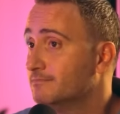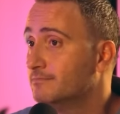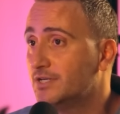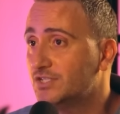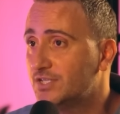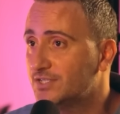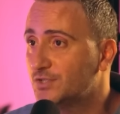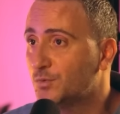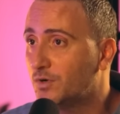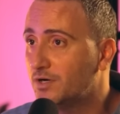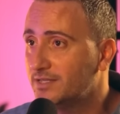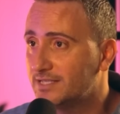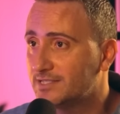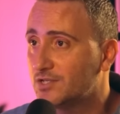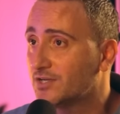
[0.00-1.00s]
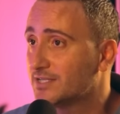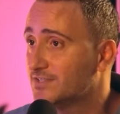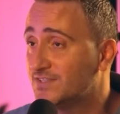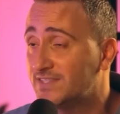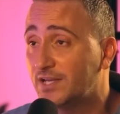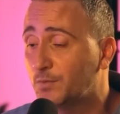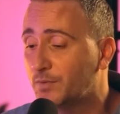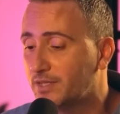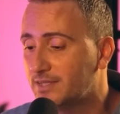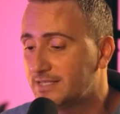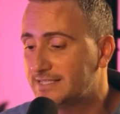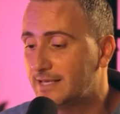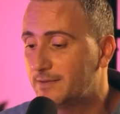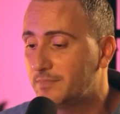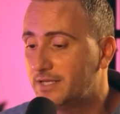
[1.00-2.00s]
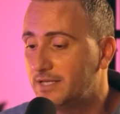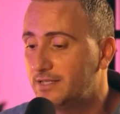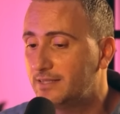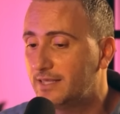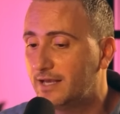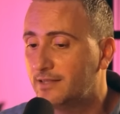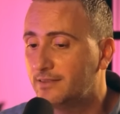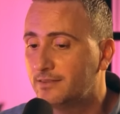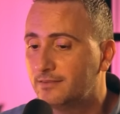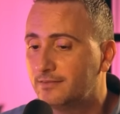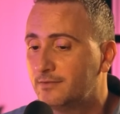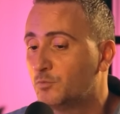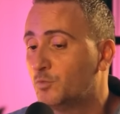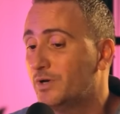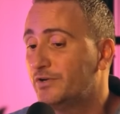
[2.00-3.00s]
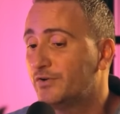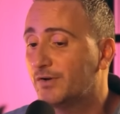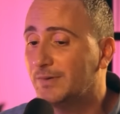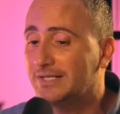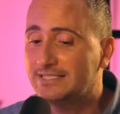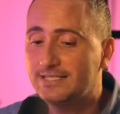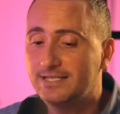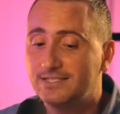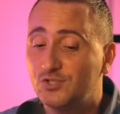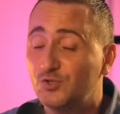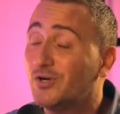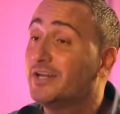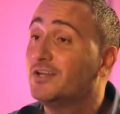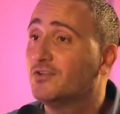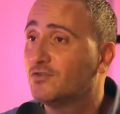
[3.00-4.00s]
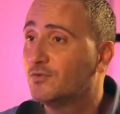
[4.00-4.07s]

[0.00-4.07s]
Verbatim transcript: much as you want, as long as you stick within the same minute. And one request is try not